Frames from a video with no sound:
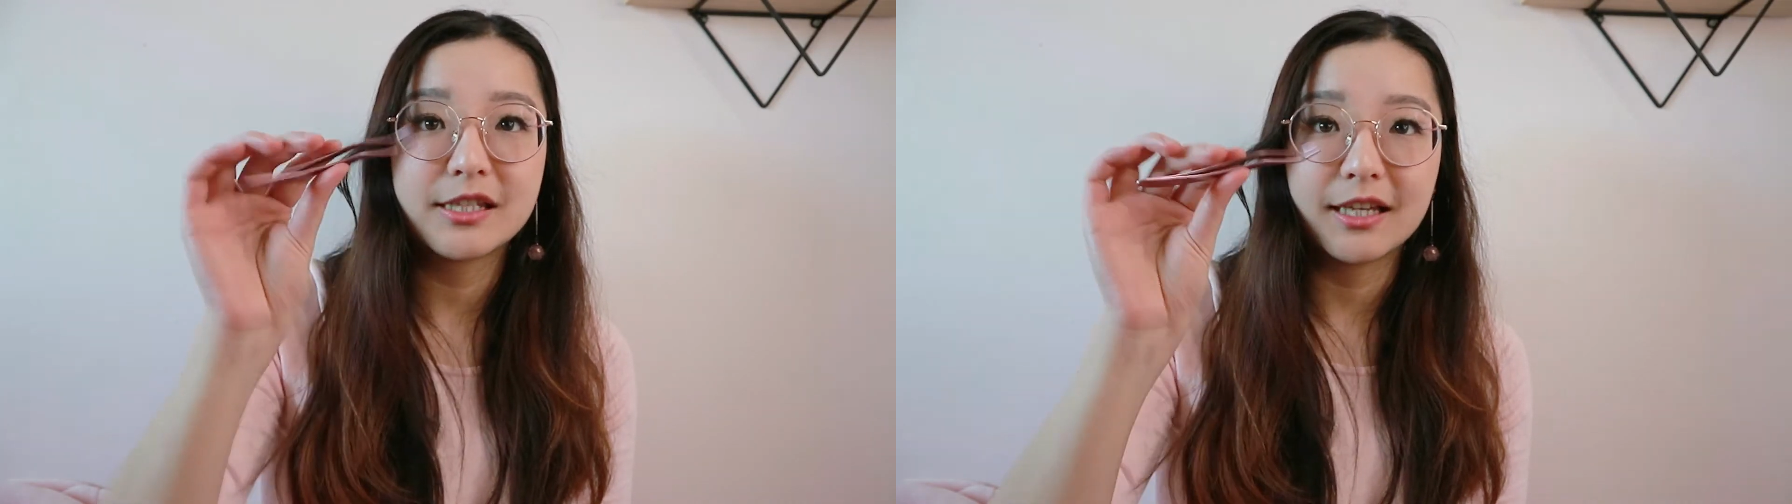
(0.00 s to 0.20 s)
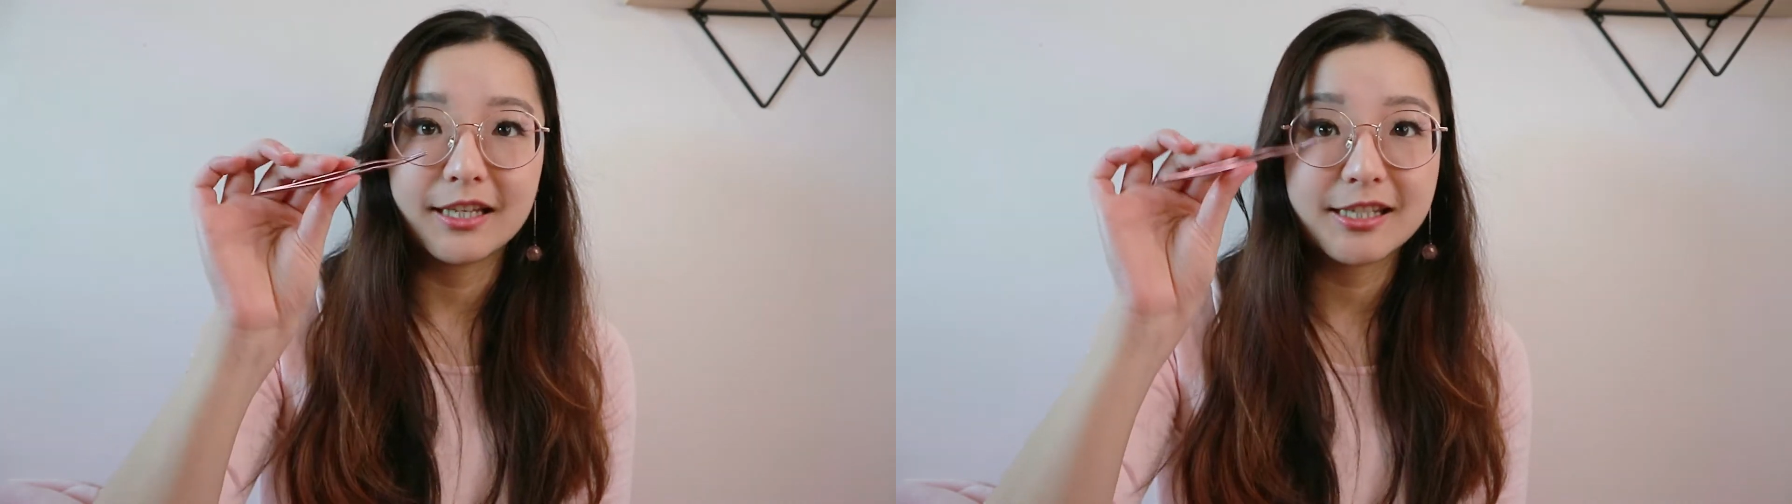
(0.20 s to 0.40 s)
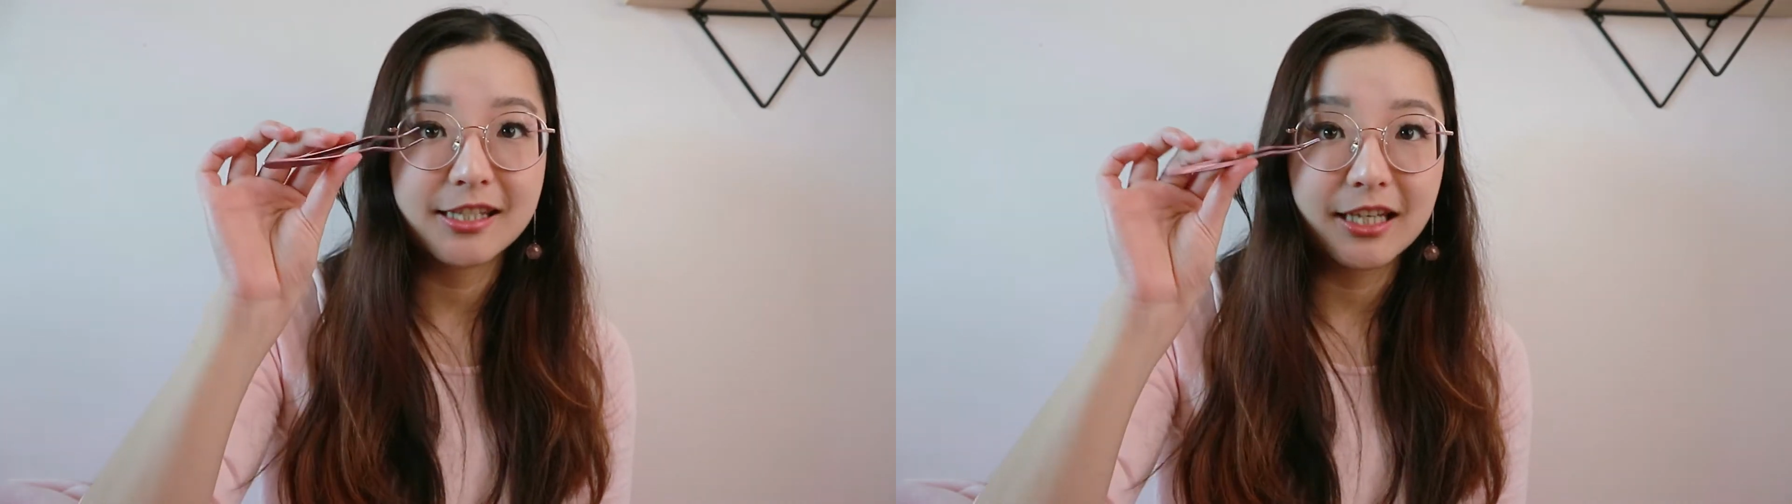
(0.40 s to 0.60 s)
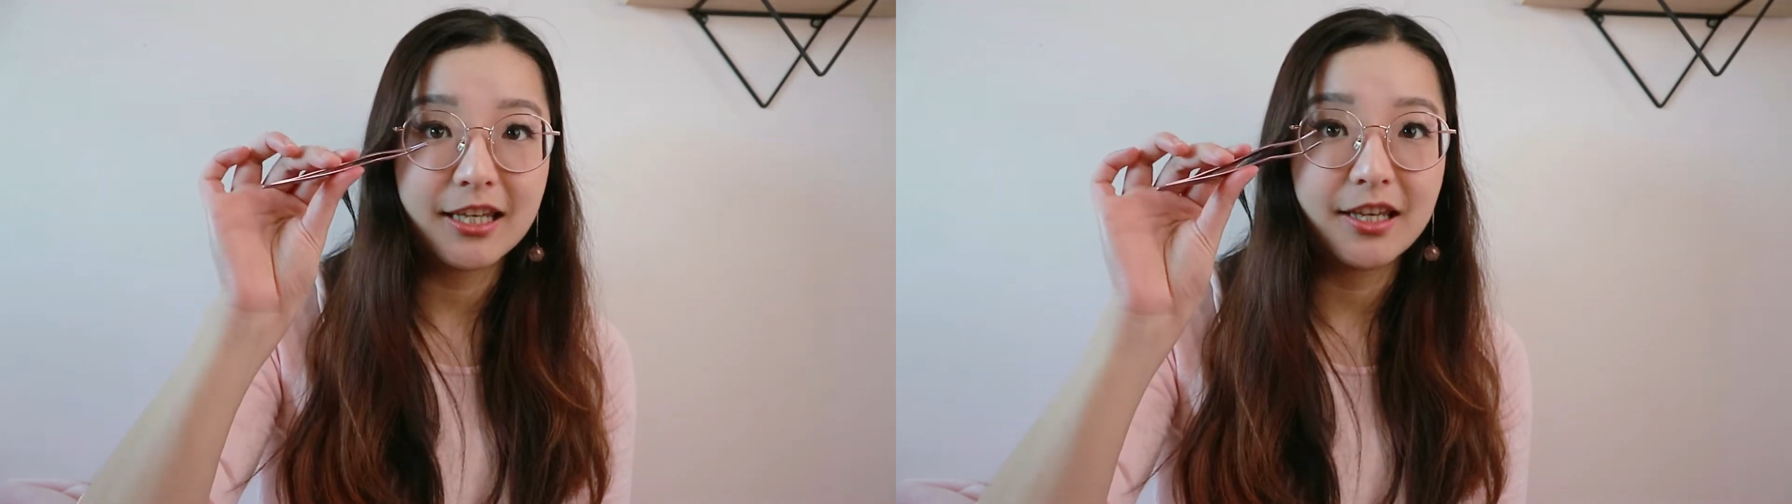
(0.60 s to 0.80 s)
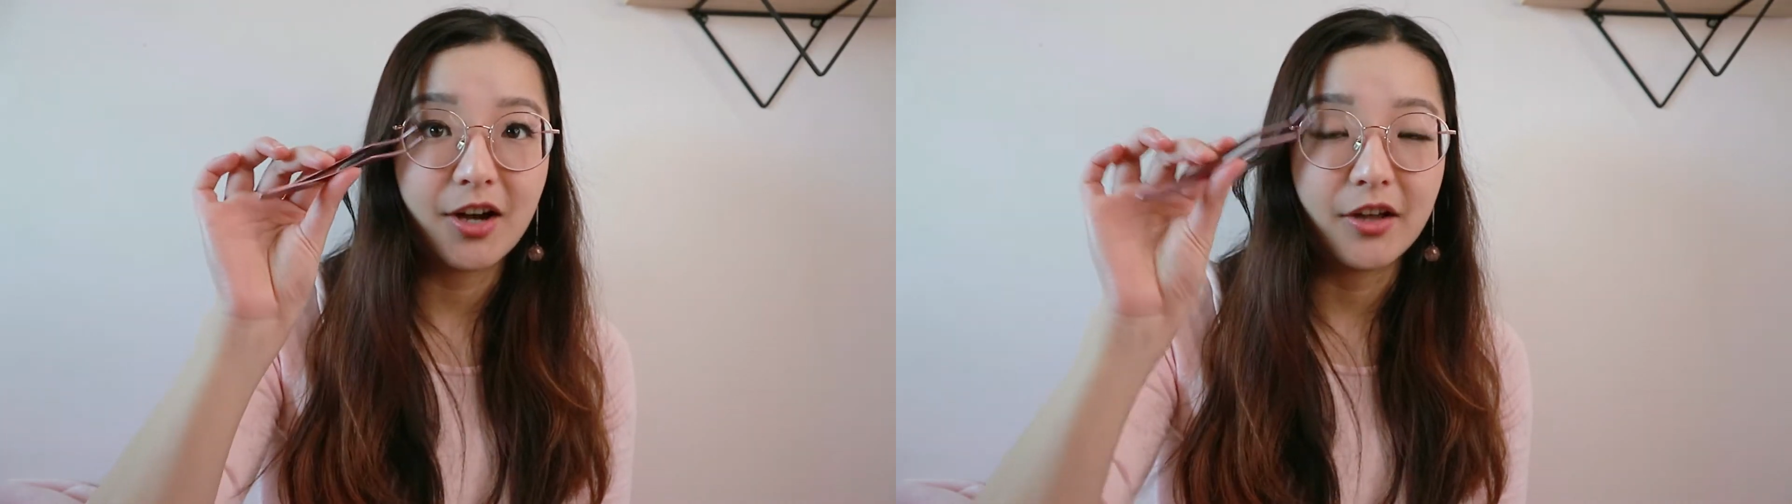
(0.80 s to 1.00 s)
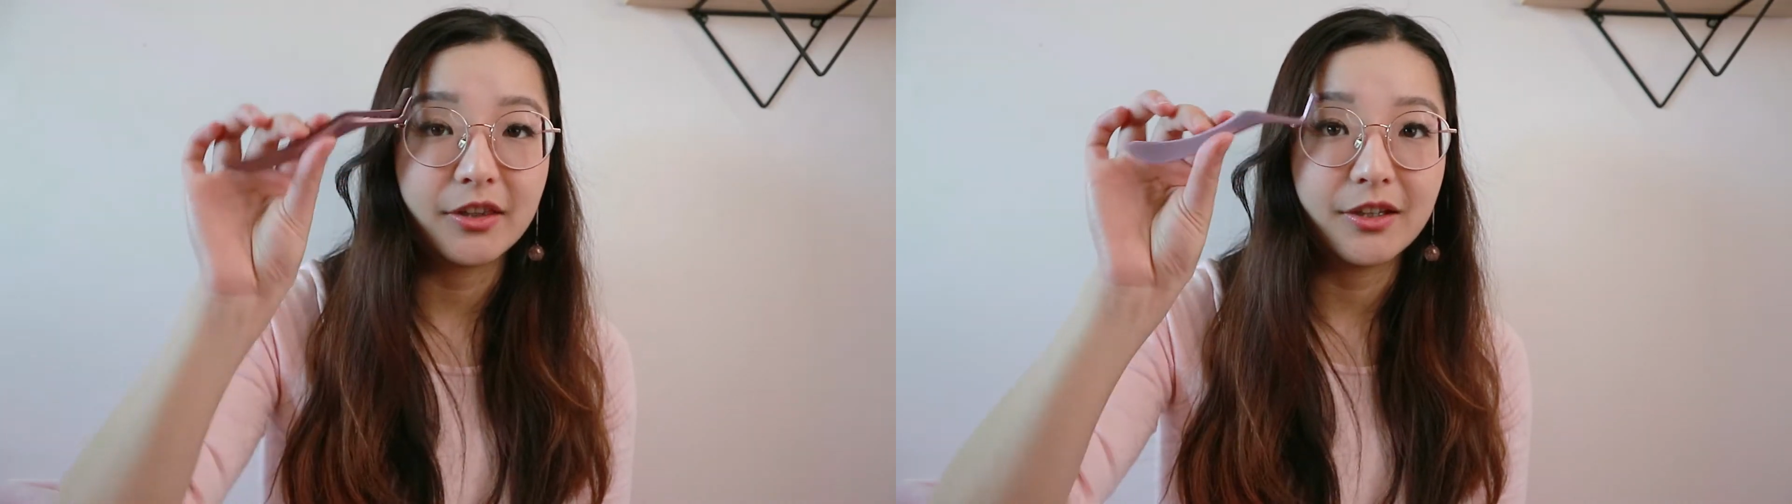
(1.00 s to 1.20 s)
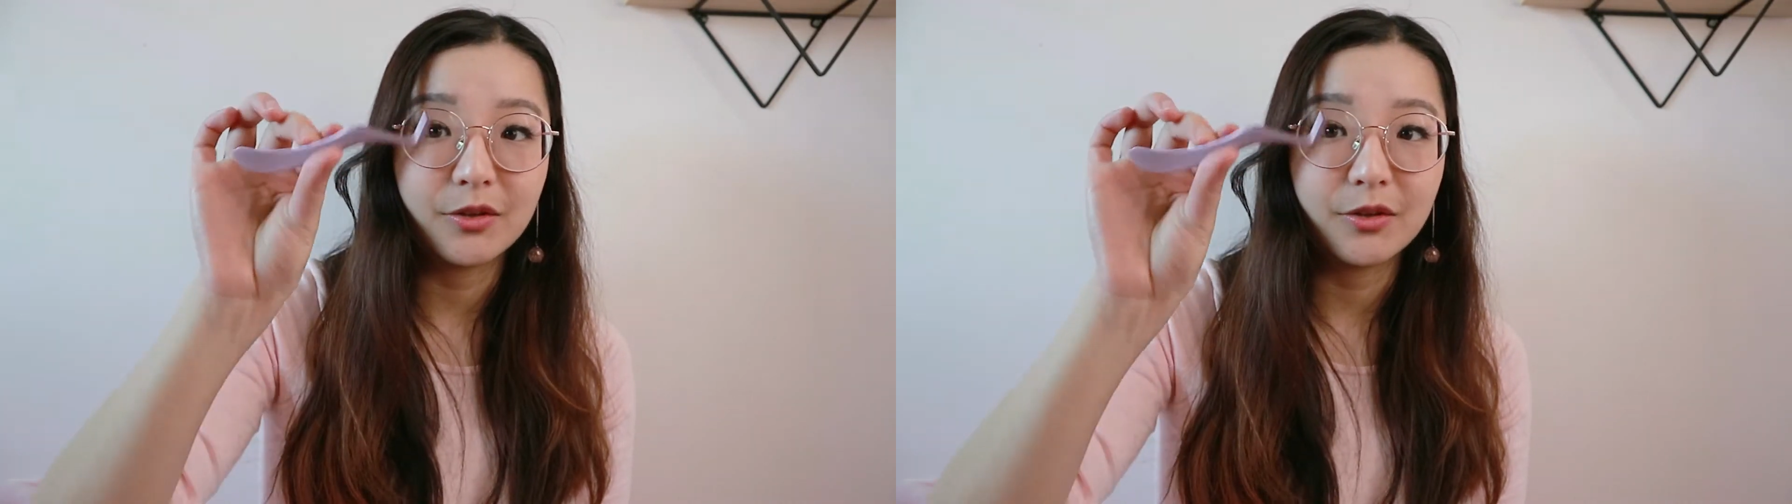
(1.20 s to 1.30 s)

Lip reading: like sticky on the